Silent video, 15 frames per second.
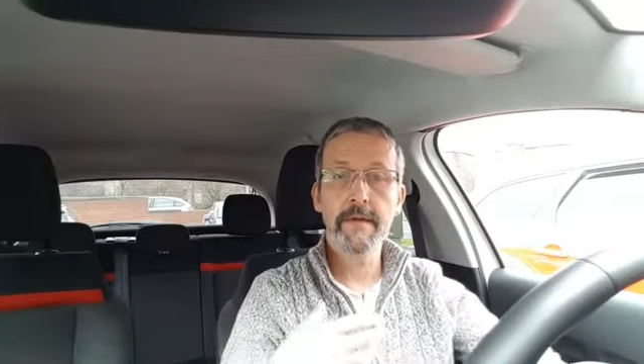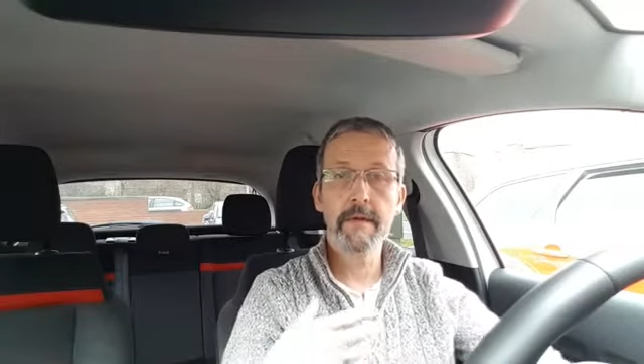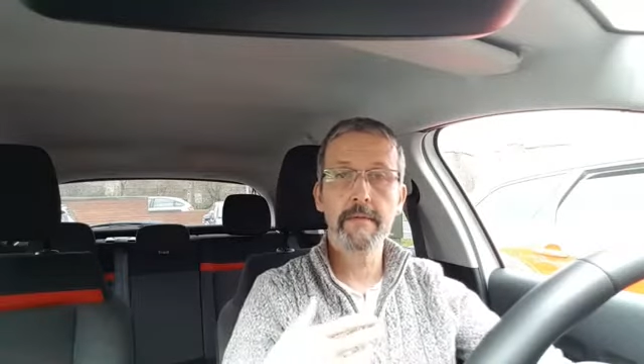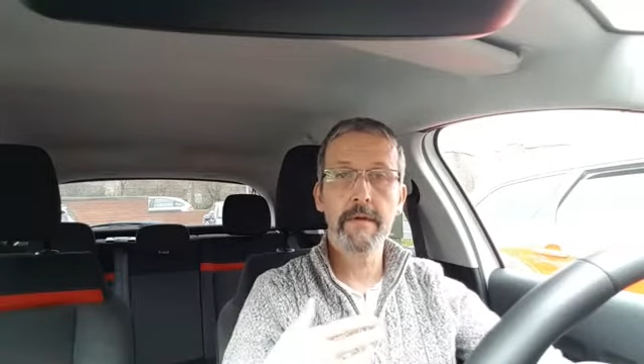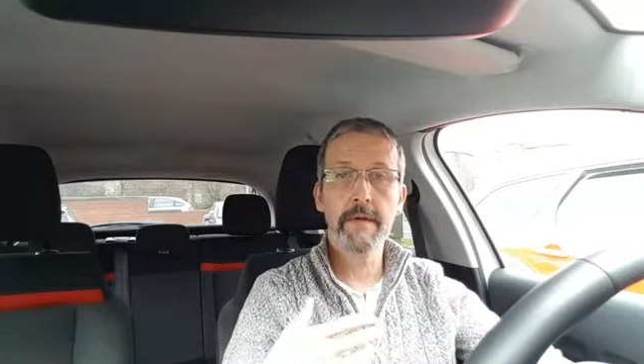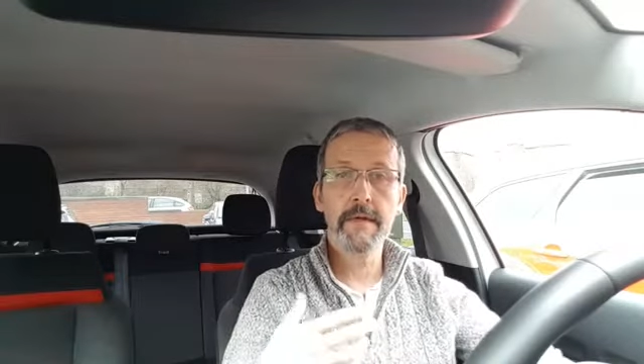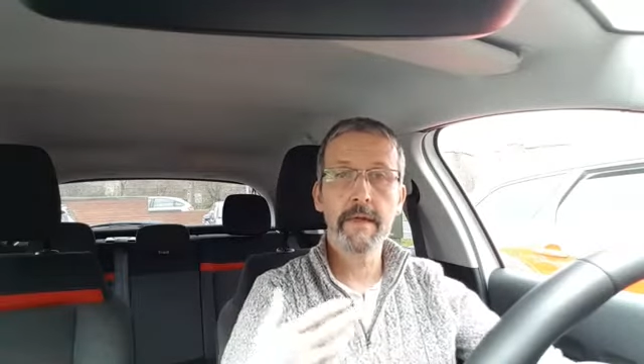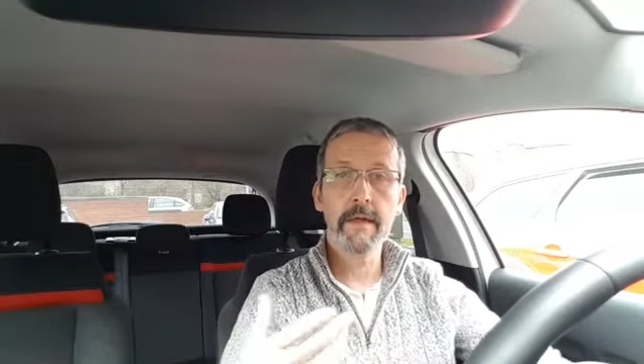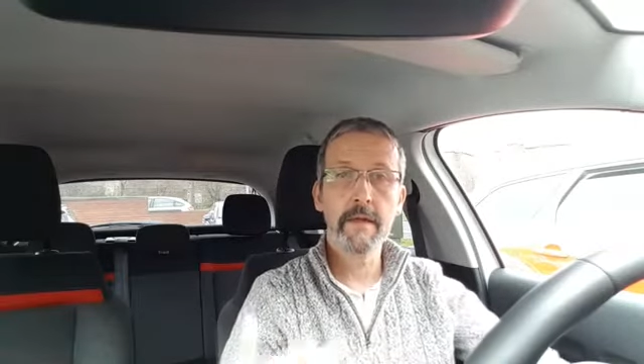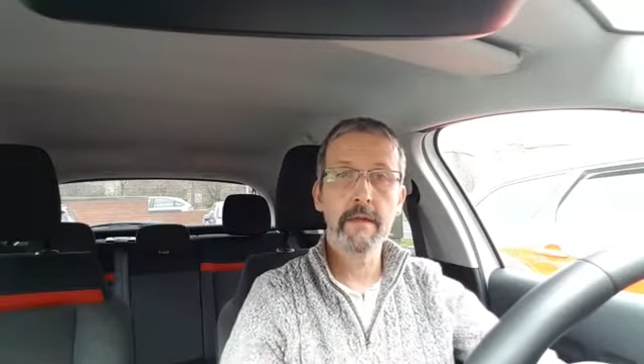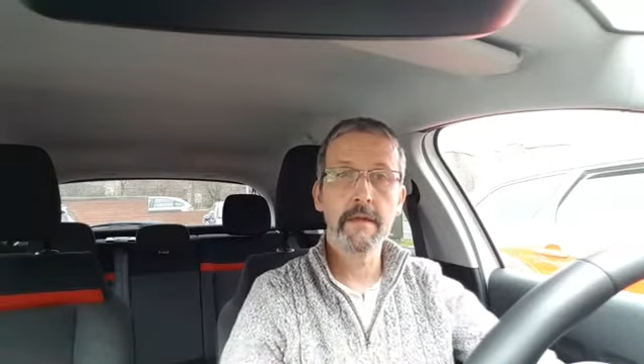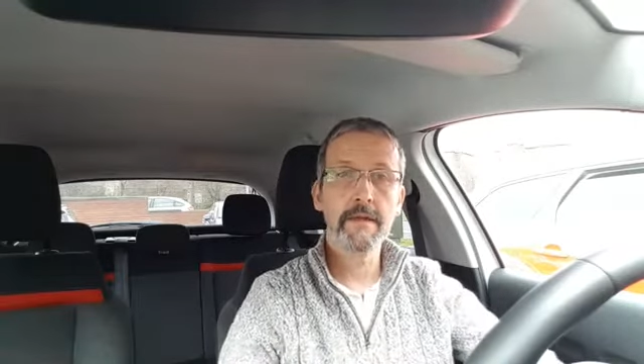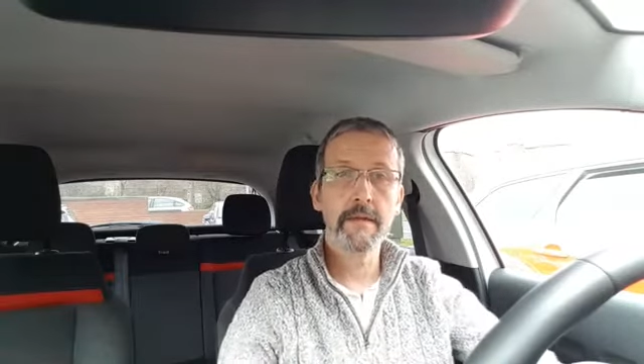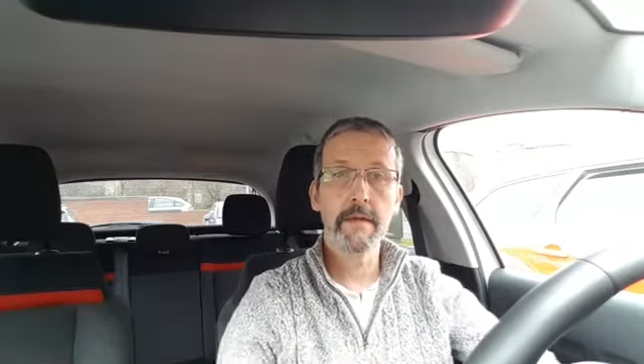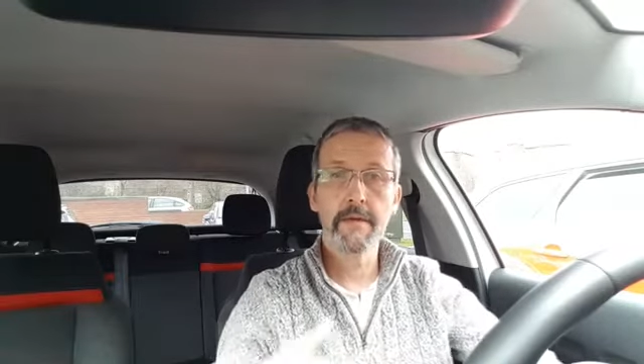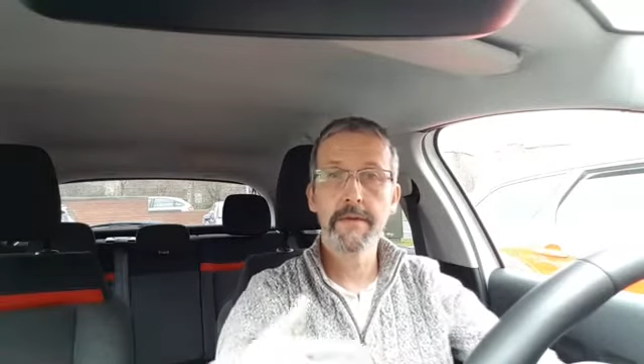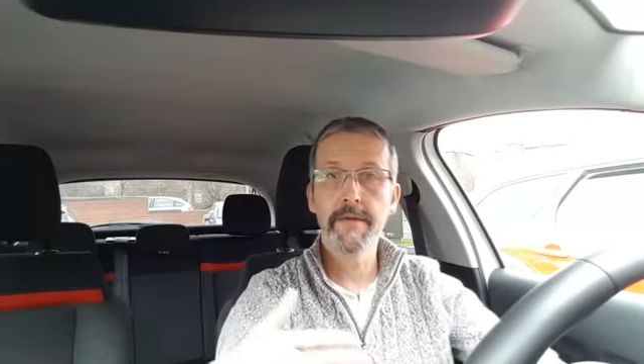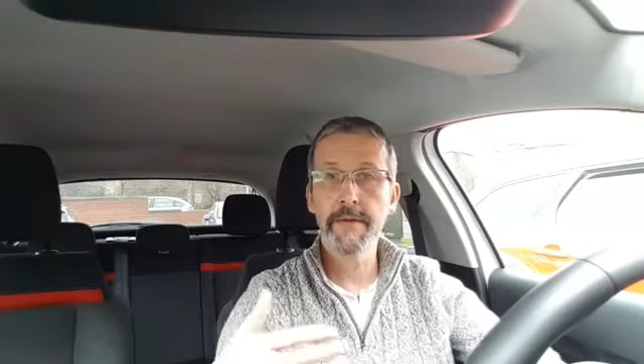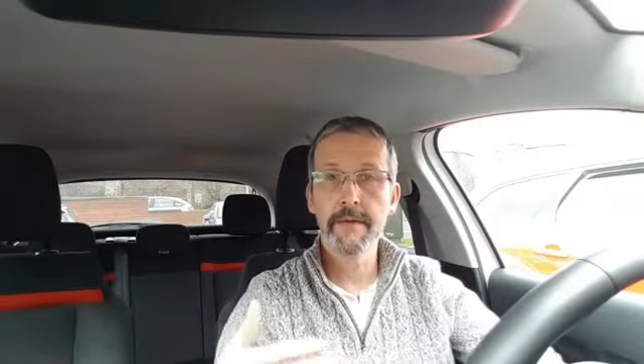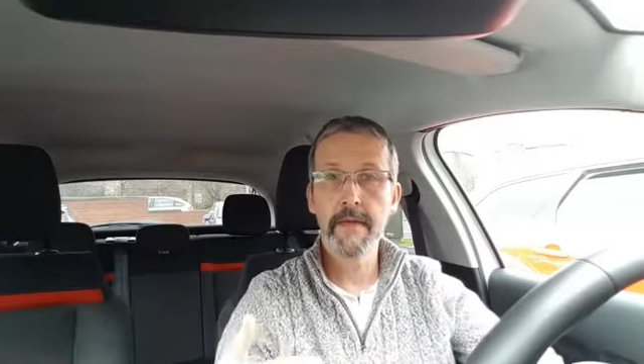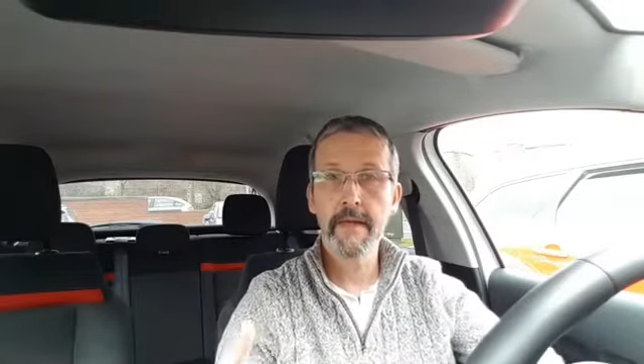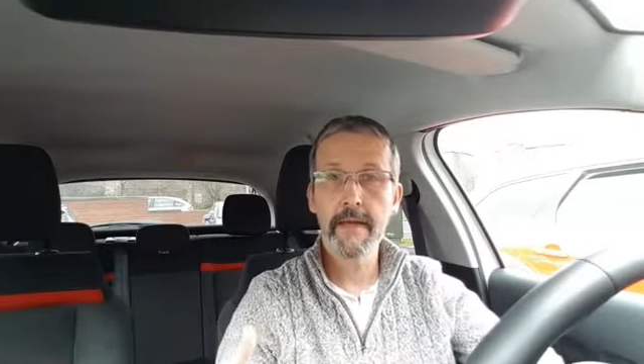and why Nicola
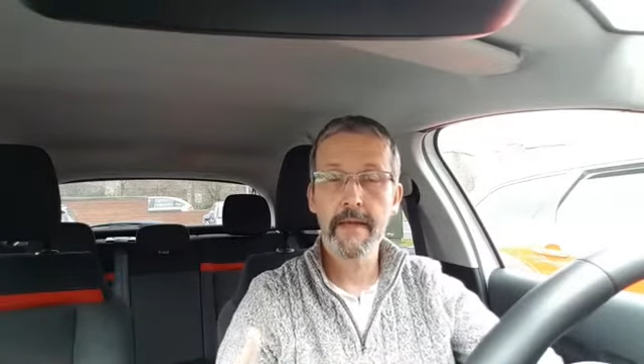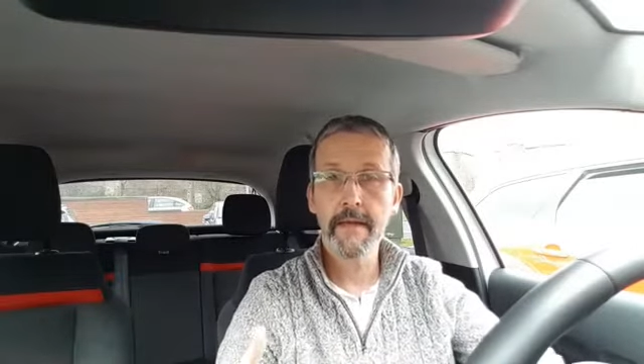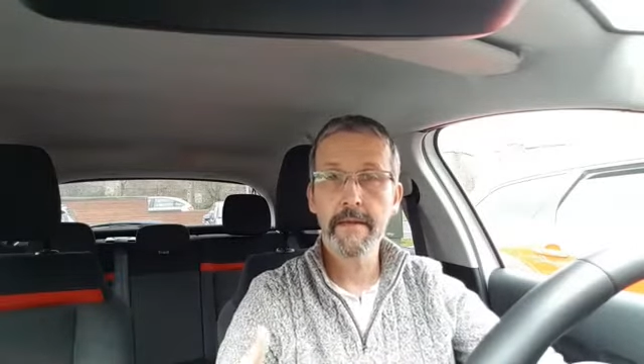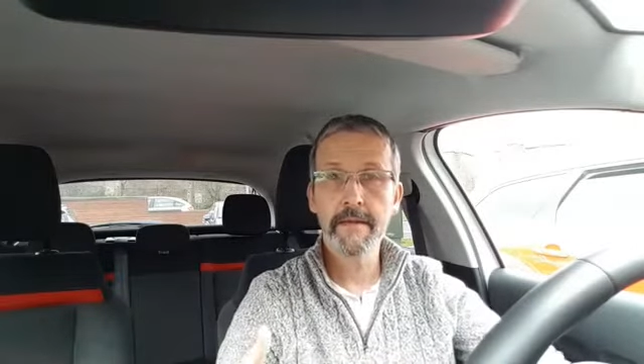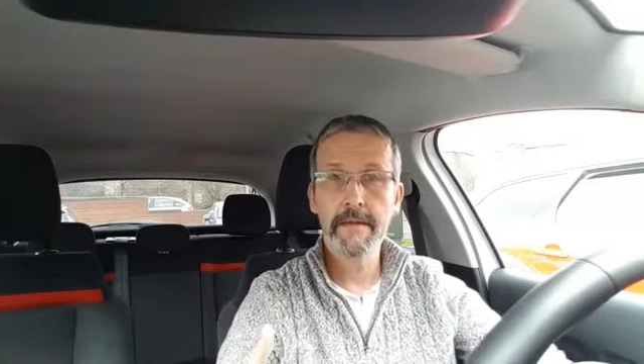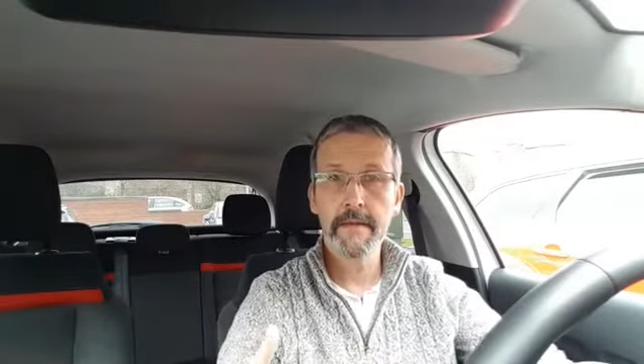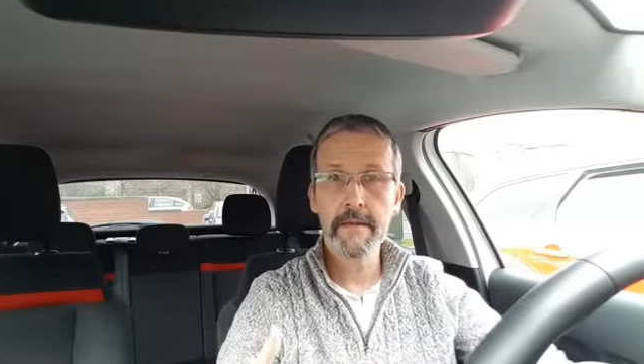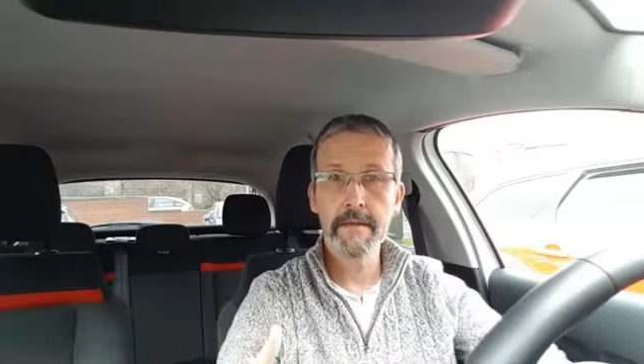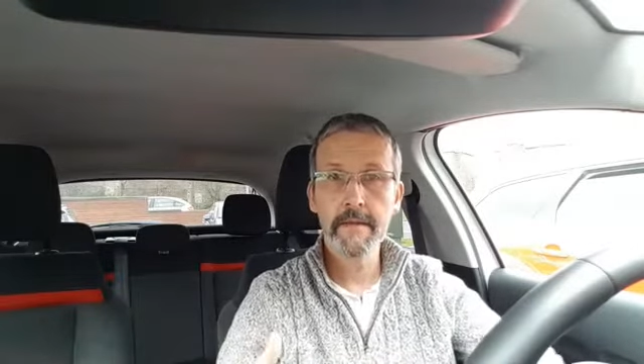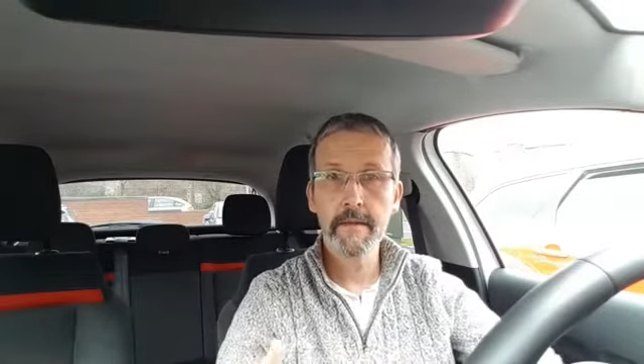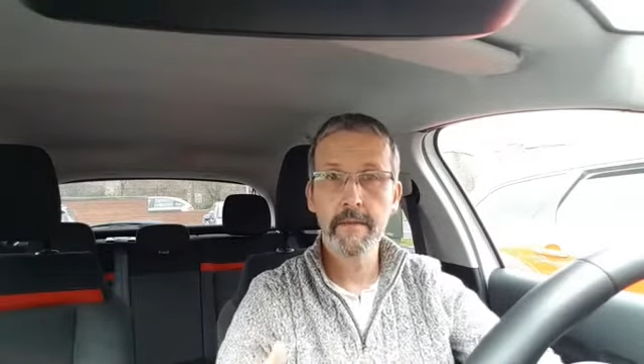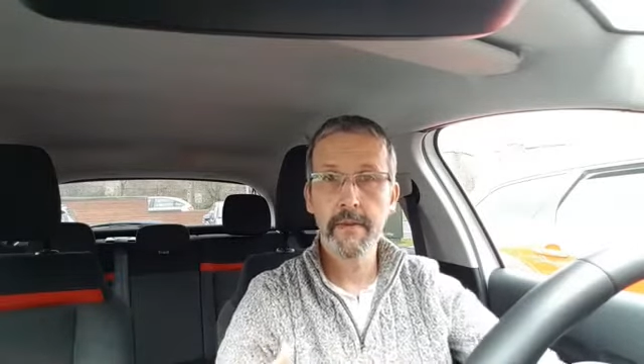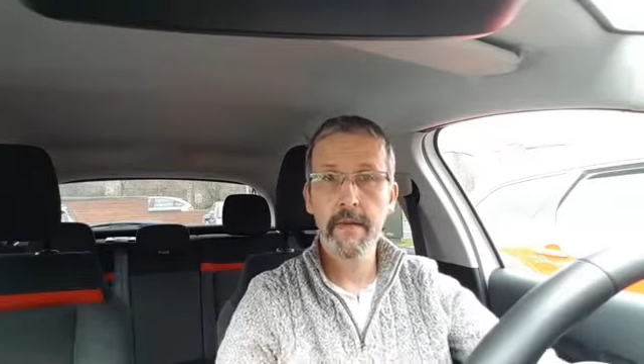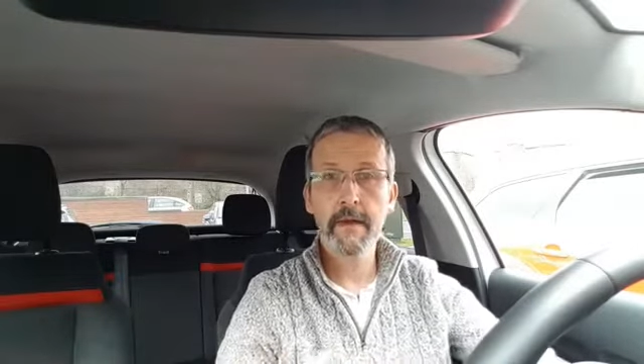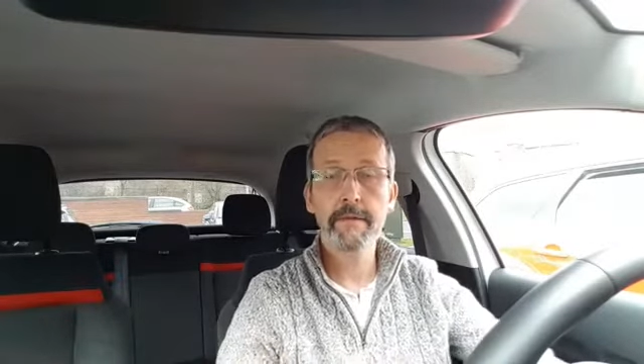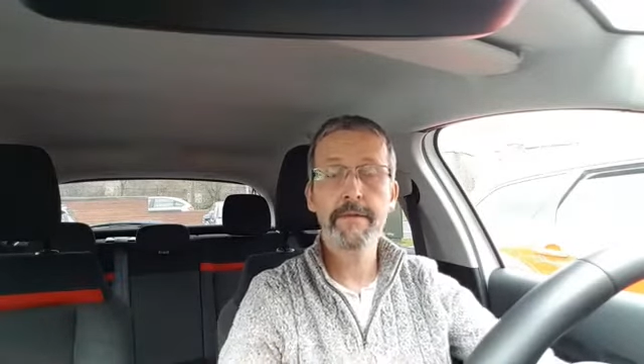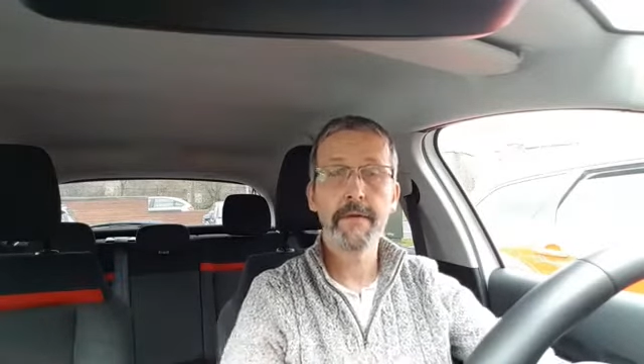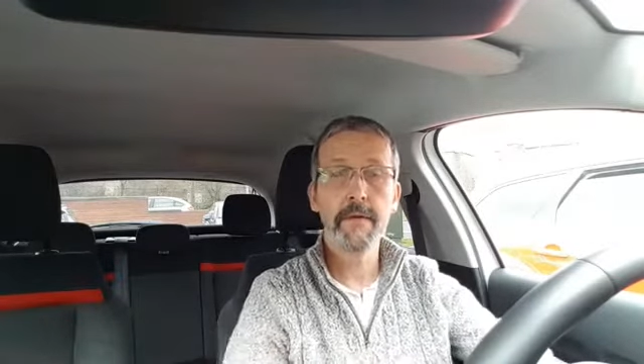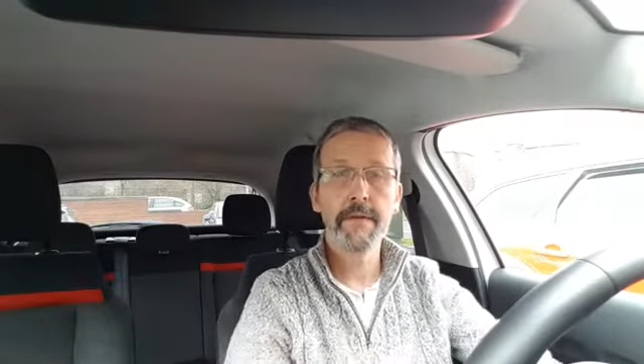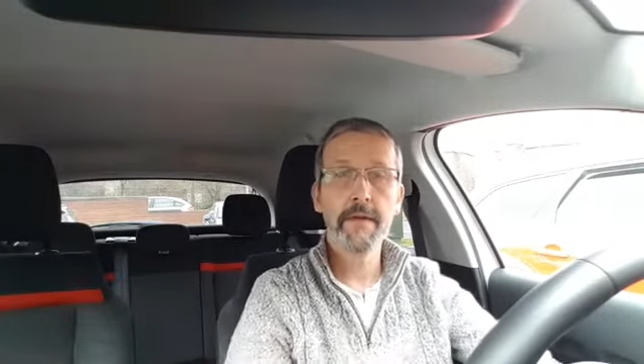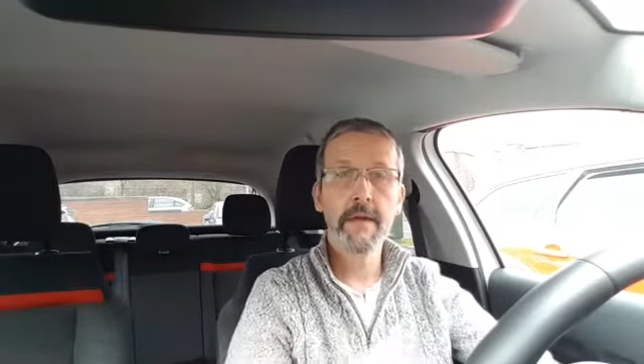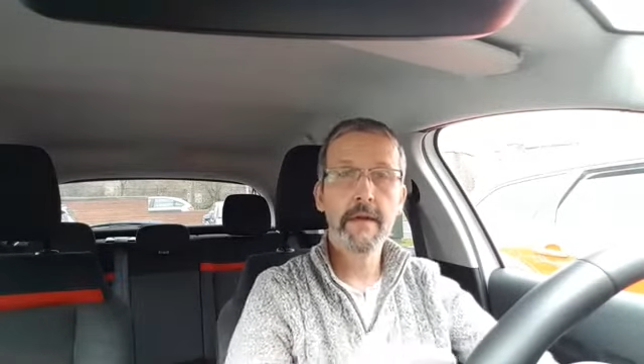Sturgeon and Ian
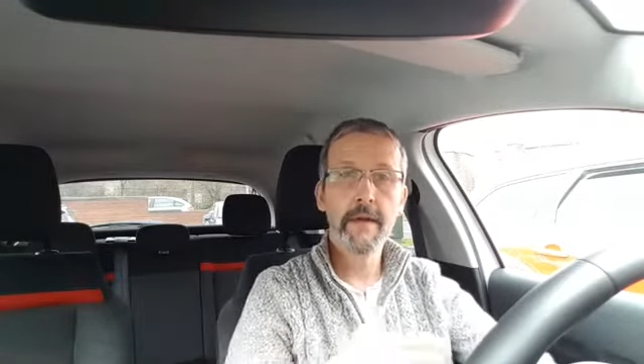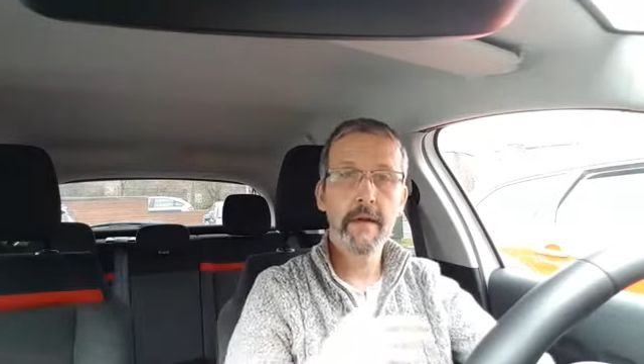Blackford